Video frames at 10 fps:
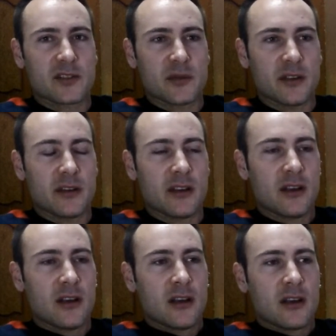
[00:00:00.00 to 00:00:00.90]
I mean,
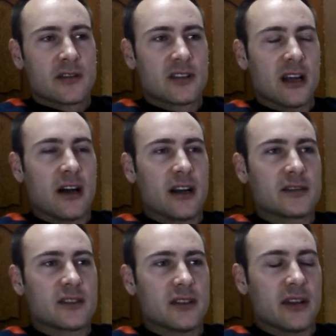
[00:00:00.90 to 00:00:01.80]
it's not,
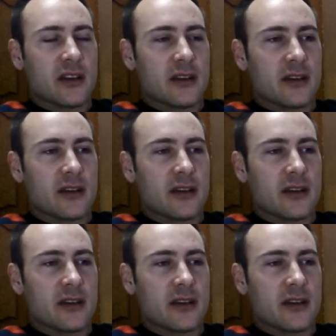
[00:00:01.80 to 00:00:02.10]
honestly, like,